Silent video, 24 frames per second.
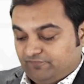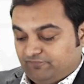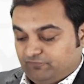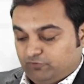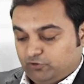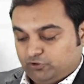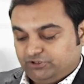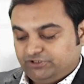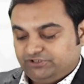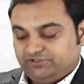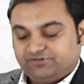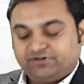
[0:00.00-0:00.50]

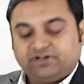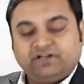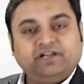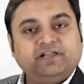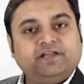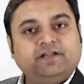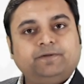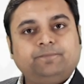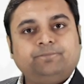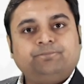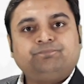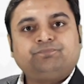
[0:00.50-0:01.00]
for the
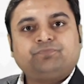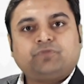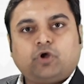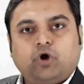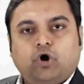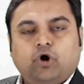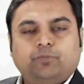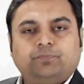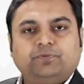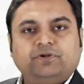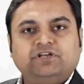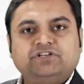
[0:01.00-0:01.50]
drilling
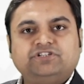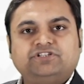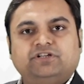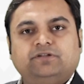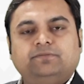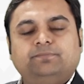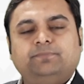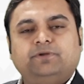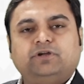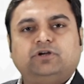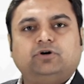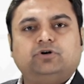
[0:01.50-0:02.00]

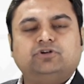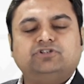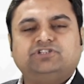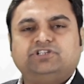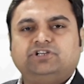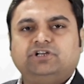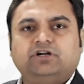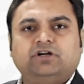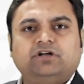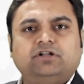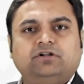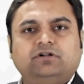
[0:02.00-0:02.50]
operation, because
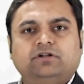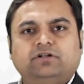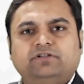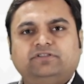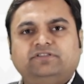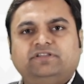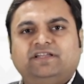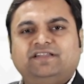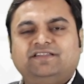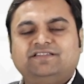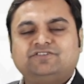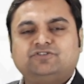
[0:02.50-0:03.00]
here
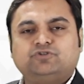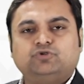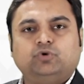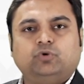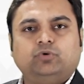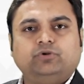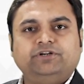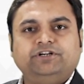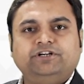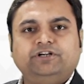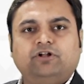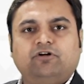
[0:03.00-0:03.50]
there is no
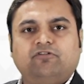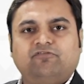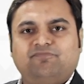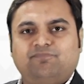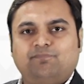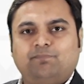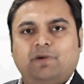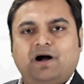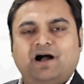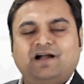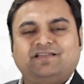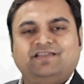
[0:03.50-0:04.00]
need of
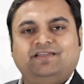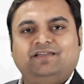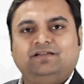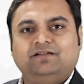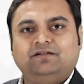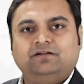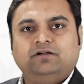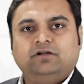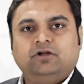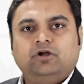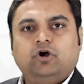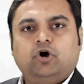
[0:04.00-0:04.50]

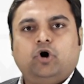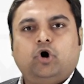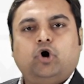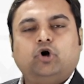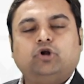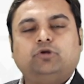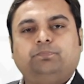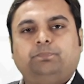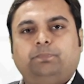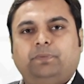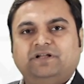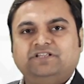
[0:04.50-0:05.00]
marking
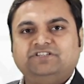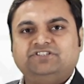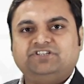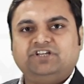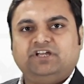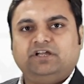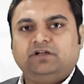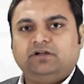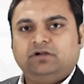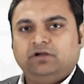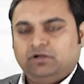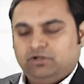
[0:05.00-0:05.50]
or
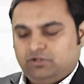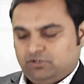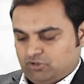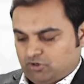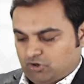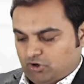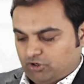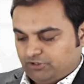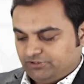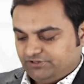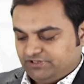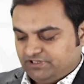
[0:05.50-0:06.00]
punching
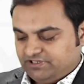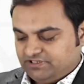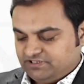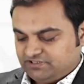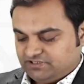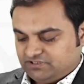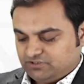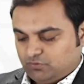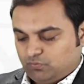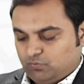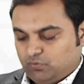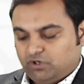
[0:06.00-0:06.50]
on
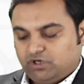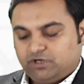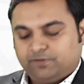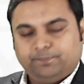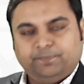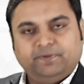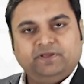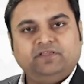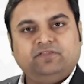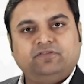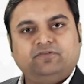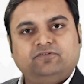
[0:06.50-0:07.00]
this
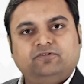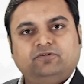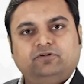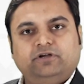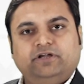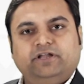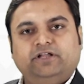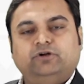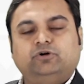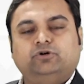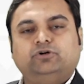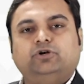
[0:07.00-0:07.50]
workpiece
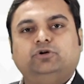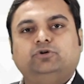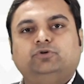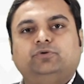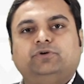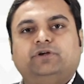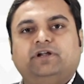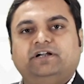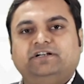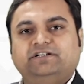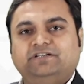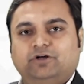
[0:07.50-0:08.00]
in order to
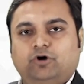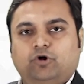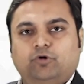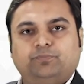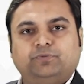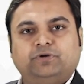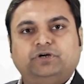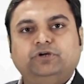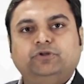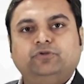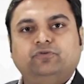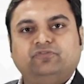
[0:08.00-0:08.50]
get or
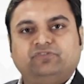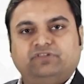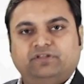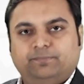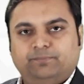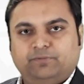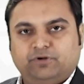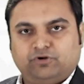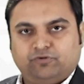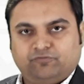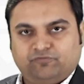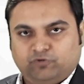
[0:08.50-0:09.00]
produce
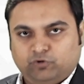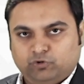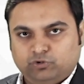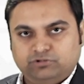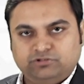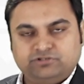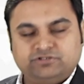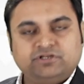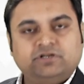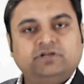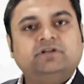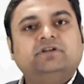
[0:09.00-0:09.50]
number of
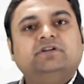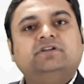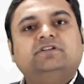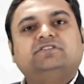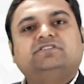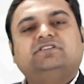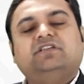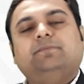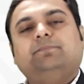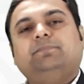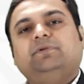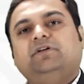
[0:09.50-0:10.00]
holes.
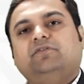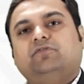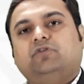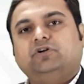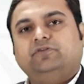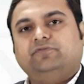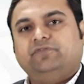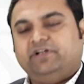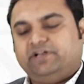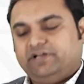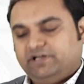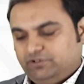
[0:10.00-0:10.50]
Simply
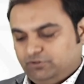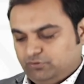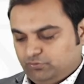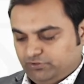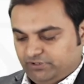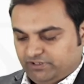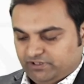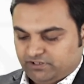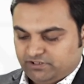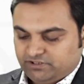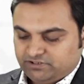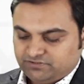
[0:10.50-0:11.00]
what we can do
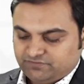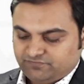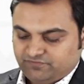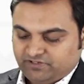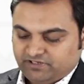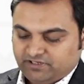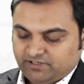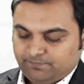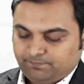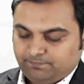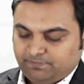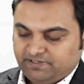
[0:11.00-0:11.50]
here is, we
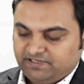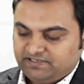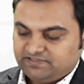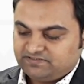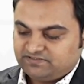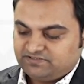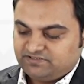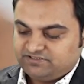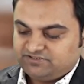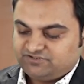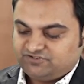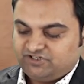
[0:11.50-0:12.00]
can
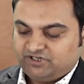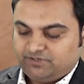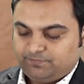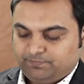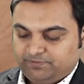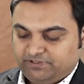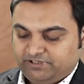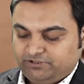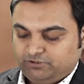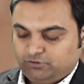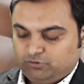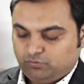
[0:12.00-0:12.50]
place this jig
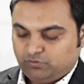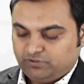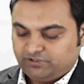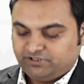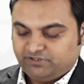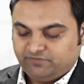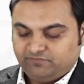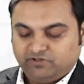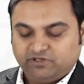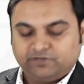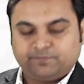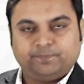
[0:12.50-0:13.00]
plate over
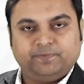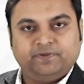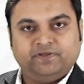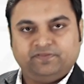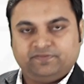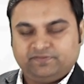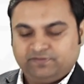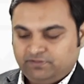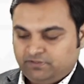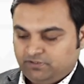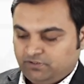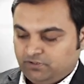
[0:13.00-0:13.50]
the workpiece.